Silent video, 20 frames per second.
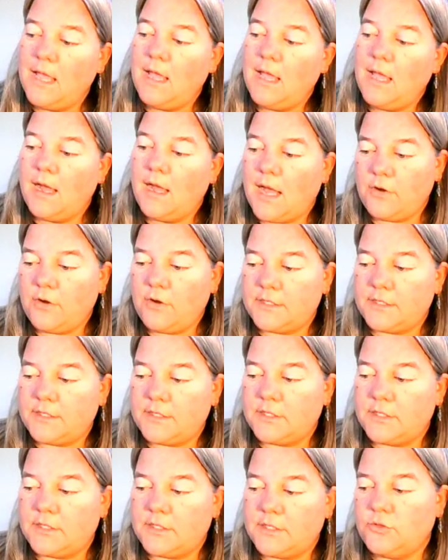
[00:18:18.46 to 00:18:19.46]
I
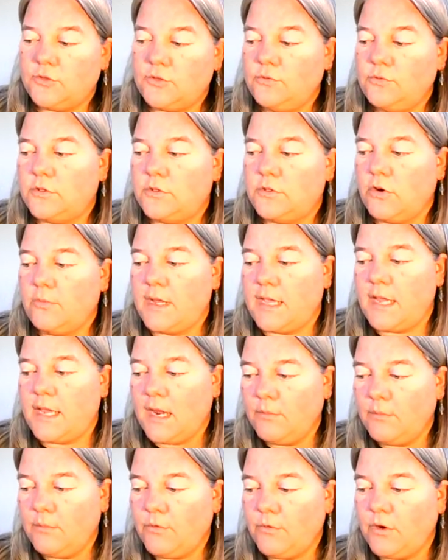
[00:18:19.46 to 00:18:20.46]
forgot to turn my
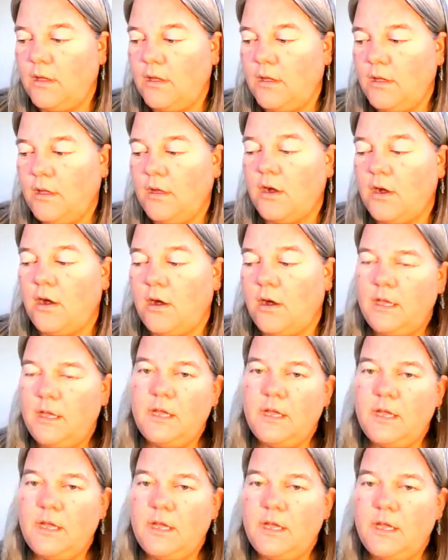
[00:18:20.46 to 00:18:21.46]
camera
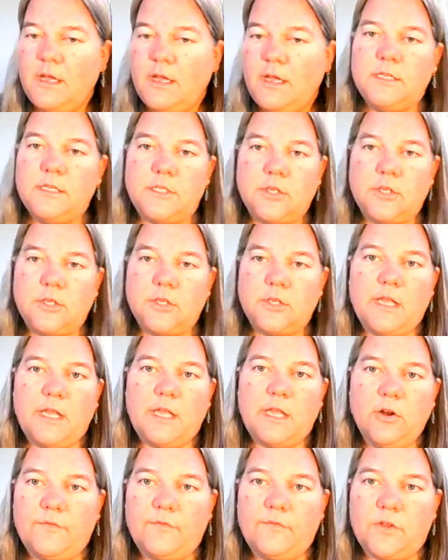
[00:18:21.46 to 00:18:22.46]
on during the
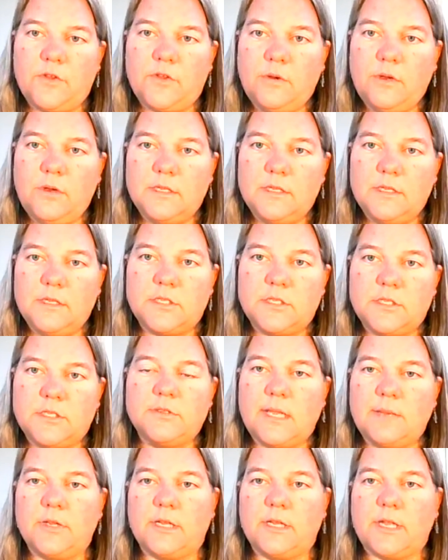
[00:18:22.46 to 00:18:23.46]
interview. So I was
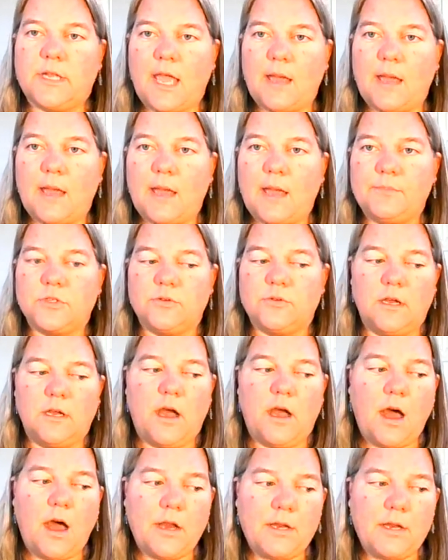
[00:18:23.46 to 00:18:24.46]
able to capture the
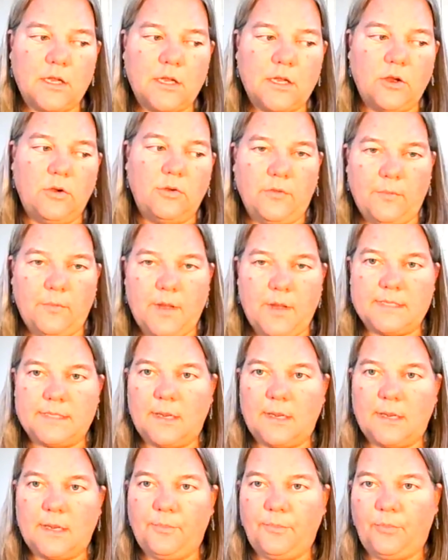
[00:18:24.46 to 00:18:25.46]
audio from my
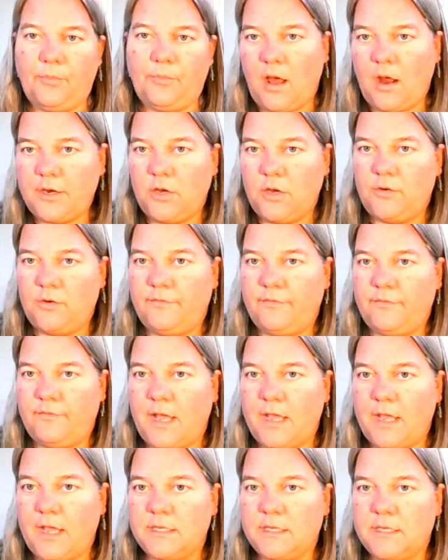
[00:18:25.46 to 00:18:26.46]
separate audio
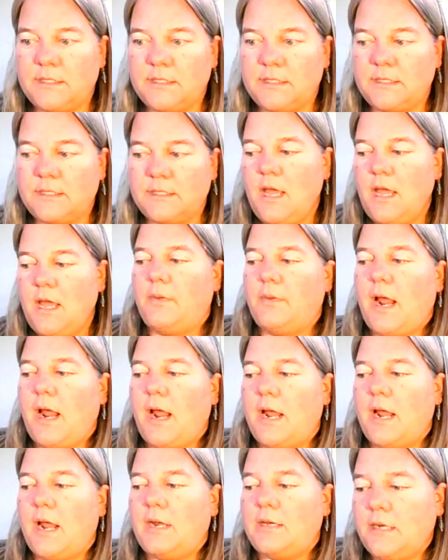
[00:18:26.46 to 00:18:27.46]
device, but I did
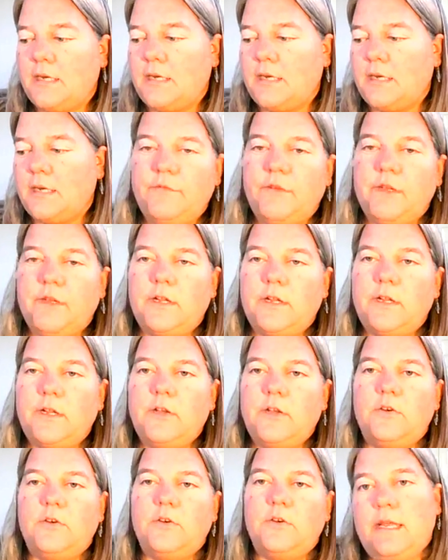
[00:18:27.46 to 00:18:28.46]
not have any video of this
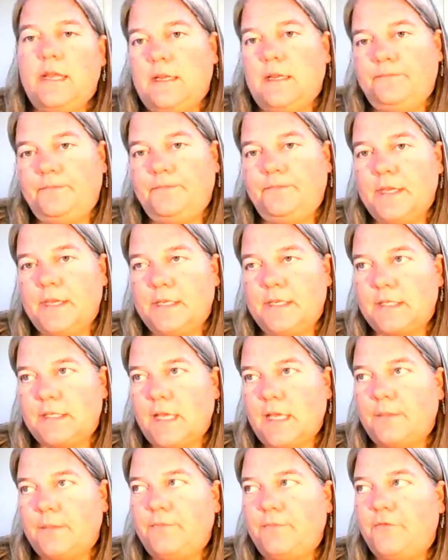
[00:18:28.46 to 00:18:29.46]
lady
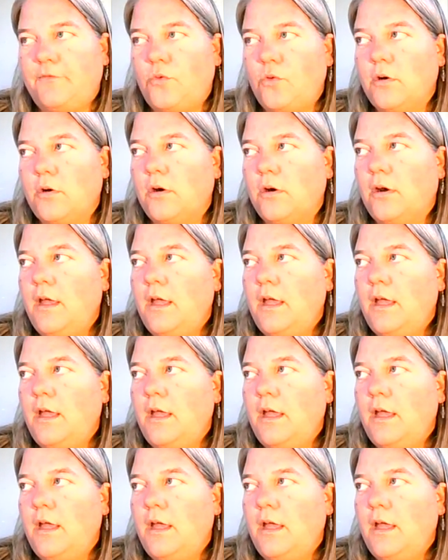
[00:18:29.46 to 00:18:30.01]
except for